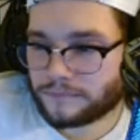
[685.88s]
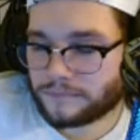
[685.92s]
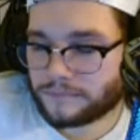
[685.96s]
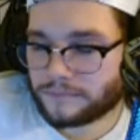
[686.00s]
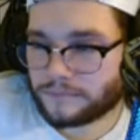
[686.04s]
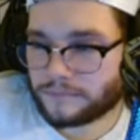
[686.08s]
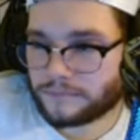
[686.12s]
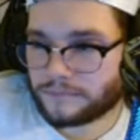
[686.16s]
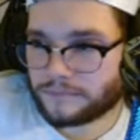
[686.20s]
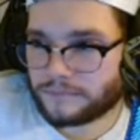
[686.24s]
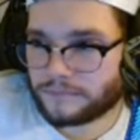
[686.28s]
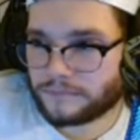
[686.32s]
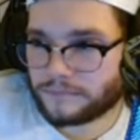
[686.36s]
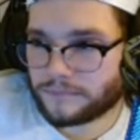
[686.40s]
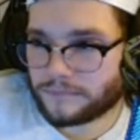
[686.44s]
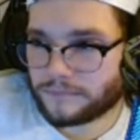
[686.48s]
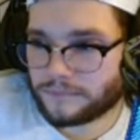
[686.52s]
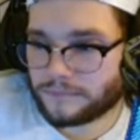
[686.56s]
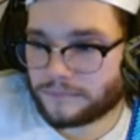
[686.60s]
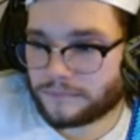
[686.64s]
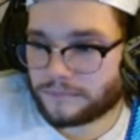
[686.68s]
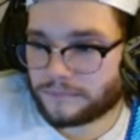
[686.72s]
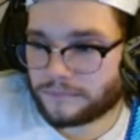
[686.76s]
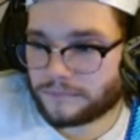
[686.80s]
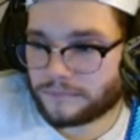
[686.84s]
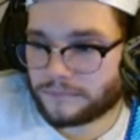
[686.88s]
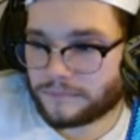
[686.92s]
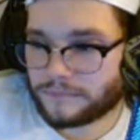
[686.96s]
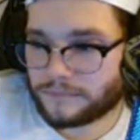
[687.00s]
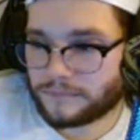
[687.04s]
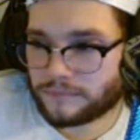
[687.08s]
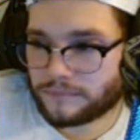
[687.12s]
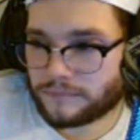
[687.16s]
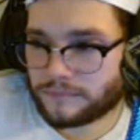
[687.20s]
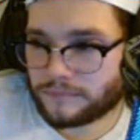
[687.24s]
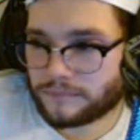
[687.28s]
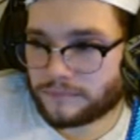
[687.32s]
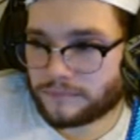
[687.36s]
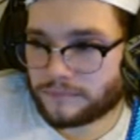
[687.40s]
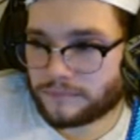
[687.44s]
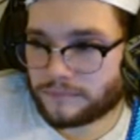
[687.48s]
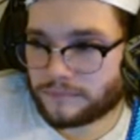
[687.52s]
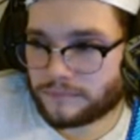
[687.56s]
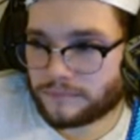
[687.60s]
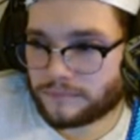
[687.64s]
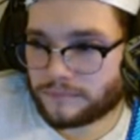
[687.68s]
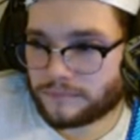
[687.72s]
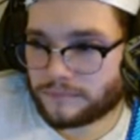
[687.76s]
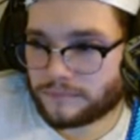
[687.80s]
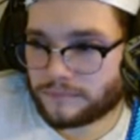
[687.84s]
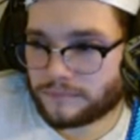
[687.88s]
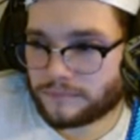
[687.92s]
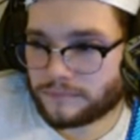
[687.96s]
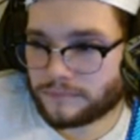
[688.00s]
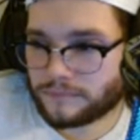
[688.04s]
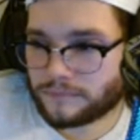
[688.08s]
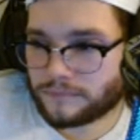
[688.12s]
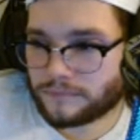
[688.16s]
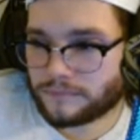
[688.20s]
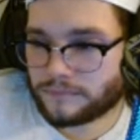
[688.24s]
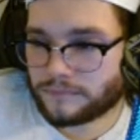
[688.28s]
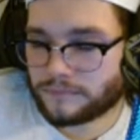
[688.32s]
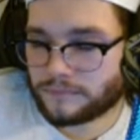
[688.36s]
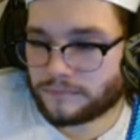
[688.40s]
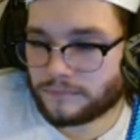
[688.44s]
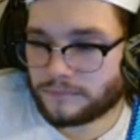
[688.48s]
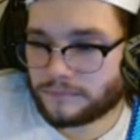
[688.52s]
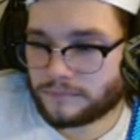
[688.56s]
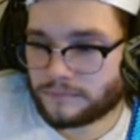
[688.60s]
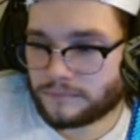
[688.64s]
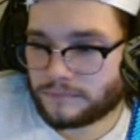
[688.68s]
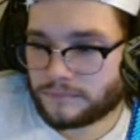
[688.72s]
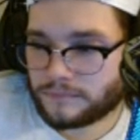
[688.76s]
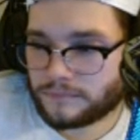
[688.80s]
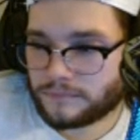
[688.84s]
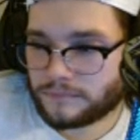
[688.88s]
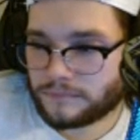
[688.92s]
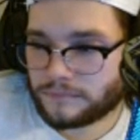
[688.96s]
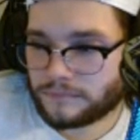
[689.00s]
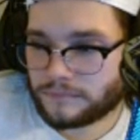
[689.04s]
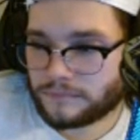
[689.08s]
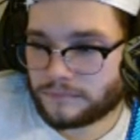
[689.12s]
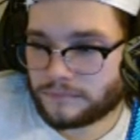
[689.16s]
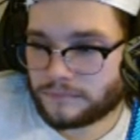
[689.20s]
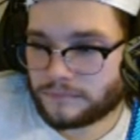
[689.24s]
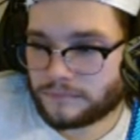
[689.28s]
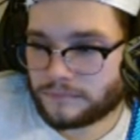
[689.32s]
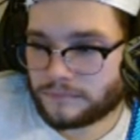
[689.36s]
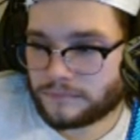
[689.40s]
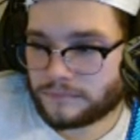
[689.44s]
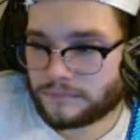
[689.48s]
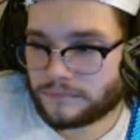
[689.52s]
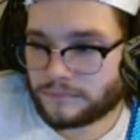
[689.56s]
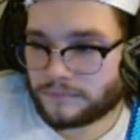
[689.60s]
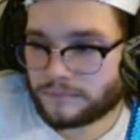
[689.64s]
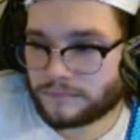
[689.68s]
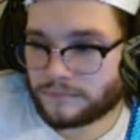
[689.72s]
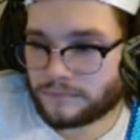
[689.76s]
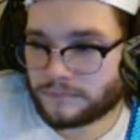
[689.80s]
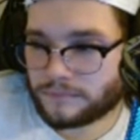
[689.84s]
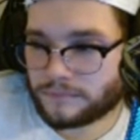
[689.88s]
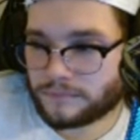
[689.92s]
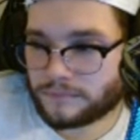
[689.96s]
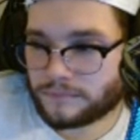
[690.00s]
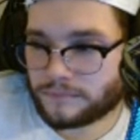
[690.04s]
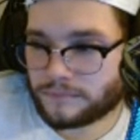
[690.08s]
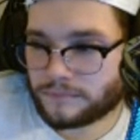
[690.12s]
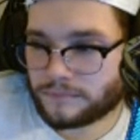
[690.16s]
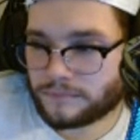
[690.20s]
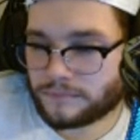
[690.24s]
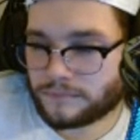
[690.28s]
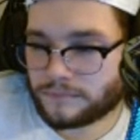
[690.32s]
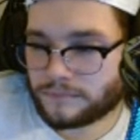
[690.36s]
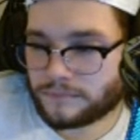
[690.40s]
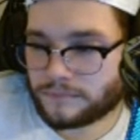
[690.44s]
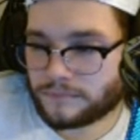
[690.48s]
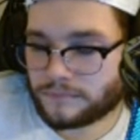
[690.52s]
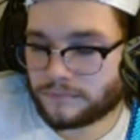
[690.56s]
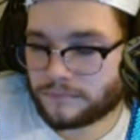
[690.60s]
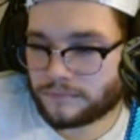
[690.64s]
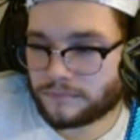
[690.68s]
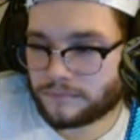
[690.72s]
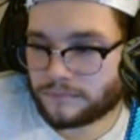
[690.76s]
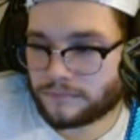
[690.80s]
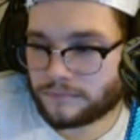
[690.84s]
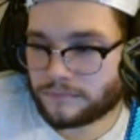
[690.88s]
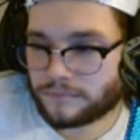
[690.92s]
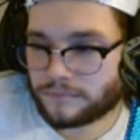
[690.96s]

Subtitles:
This person isn't speaking.